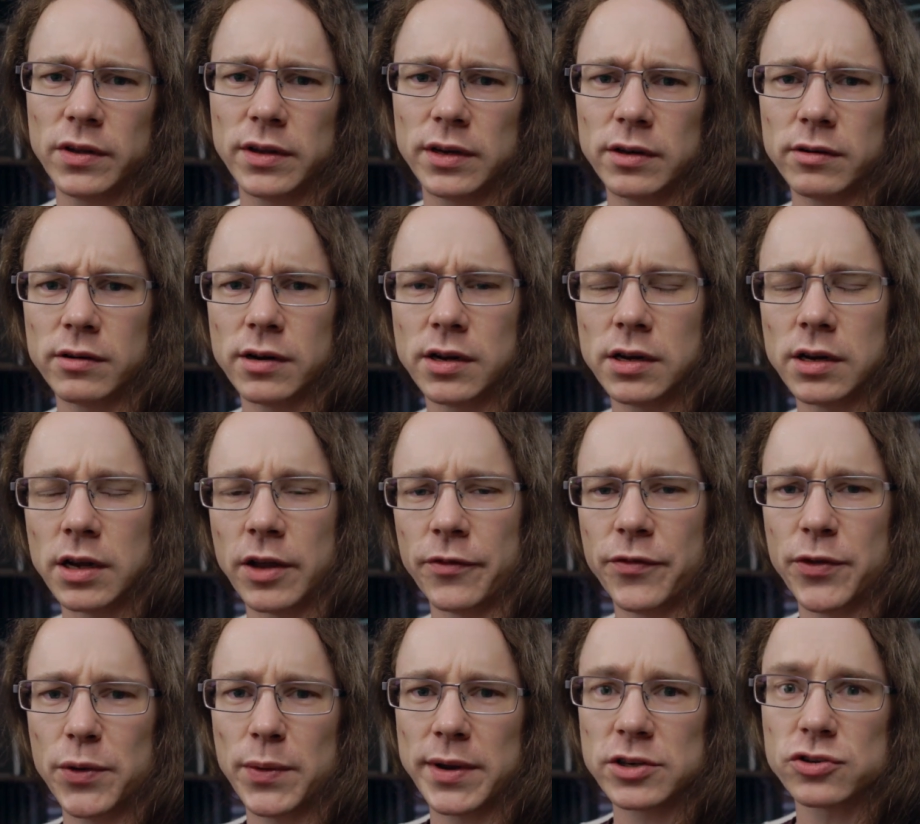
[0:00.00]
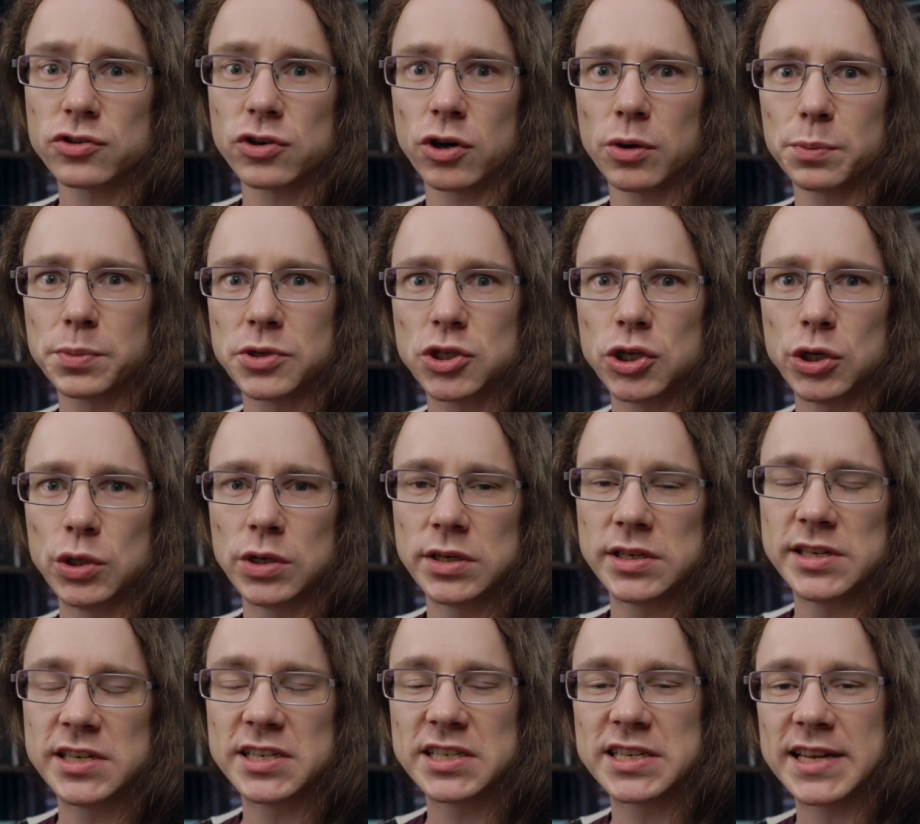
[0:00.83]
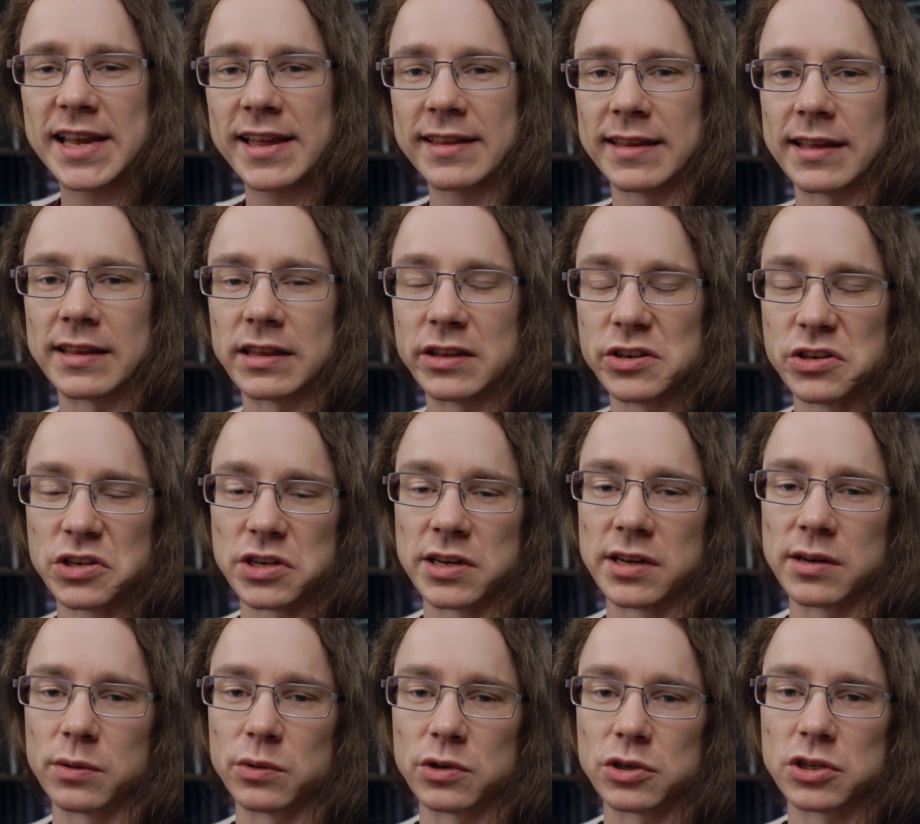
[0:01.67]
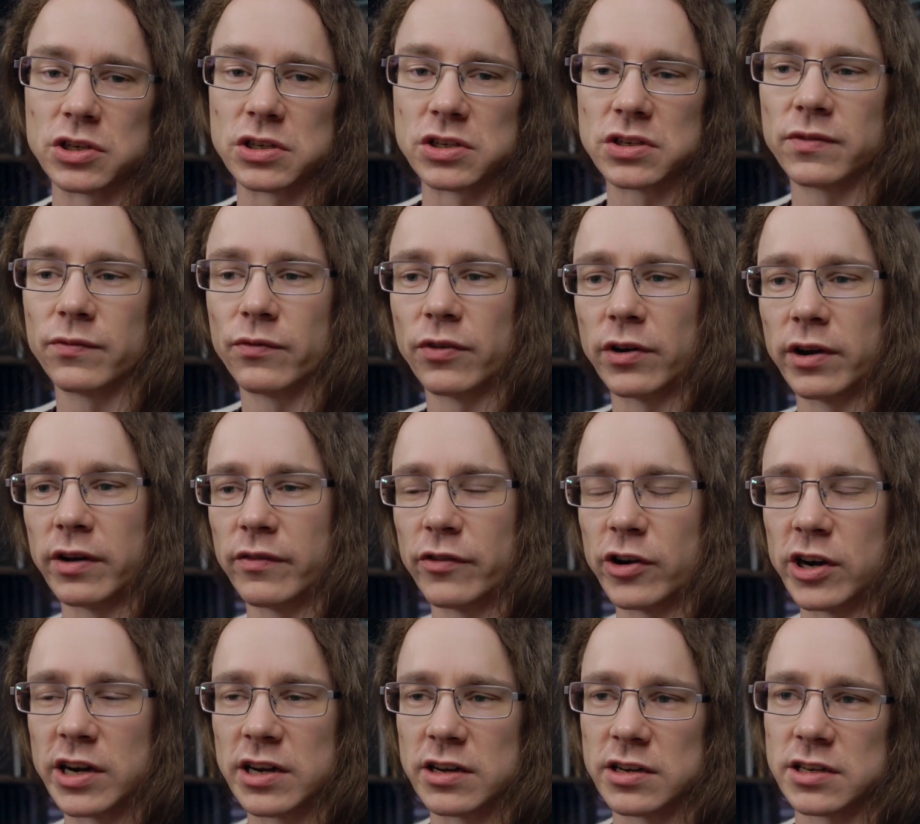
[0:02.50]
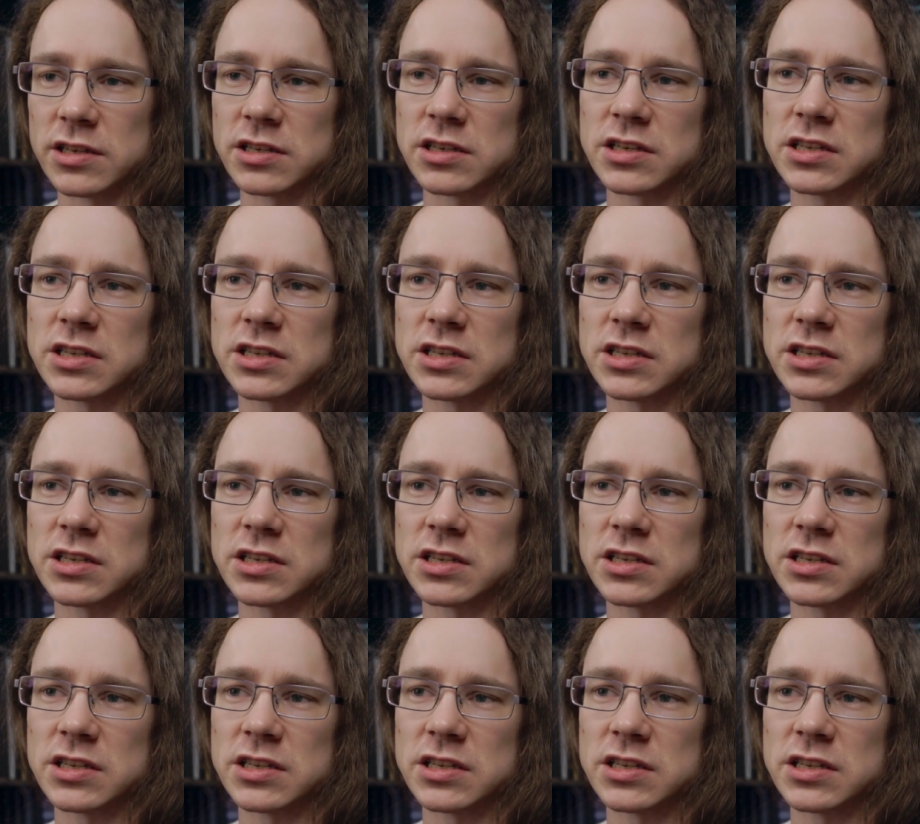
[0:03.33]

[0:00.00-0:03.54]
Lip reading: there are a few extra opportunities to get that this year, which is very, very nice.